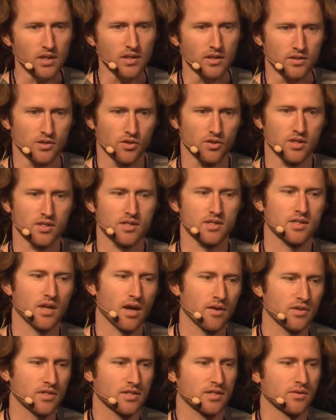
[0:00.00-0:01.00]
So this is
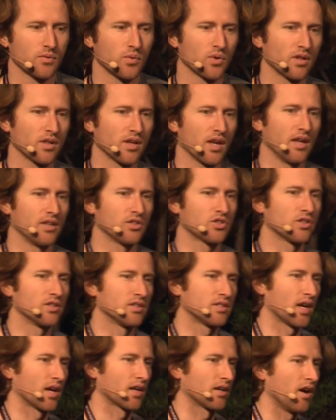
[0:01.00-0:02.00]
obviously really ancient
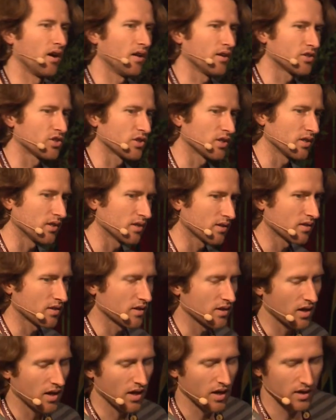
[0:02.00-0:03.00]
technology.
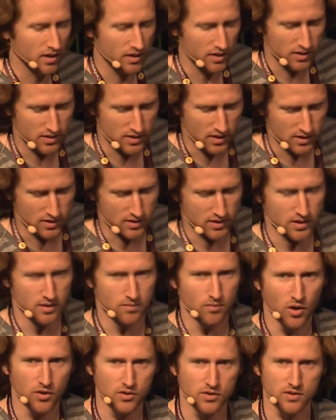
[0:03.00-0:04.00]
It exists in
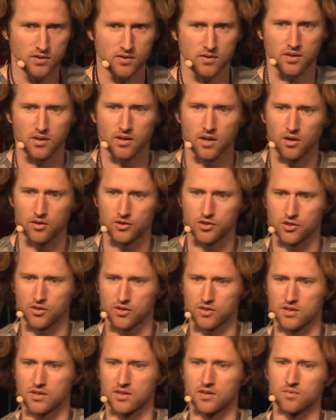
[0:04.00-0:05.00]
most
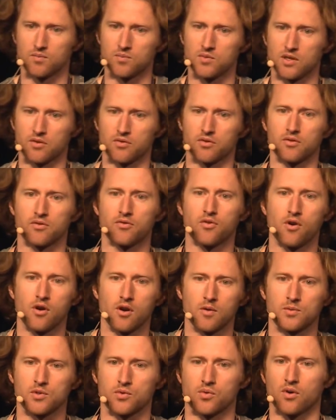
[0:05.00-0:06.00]
cultures in different
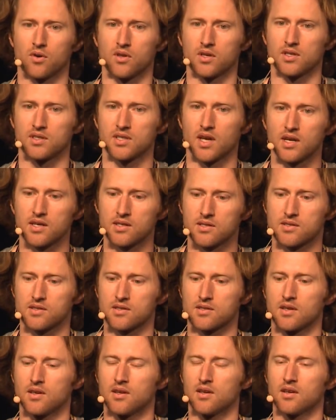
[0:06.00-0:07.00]
forms, rolling dice,
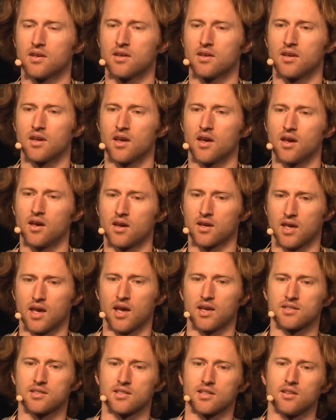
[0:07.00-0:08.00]

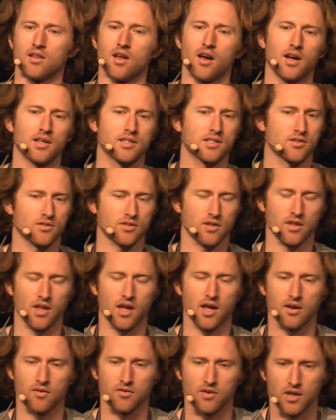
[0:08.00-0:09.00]
casting lots. There's a
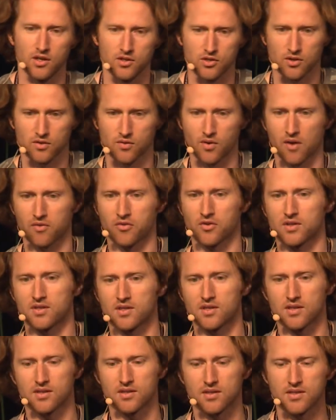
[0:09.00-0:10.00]
lot of ancient
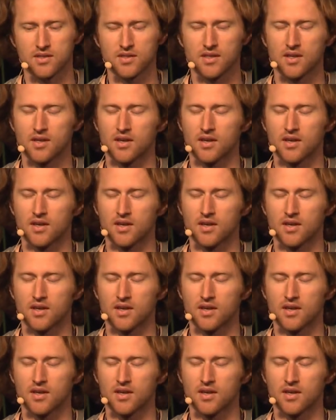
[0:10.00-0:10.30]
references.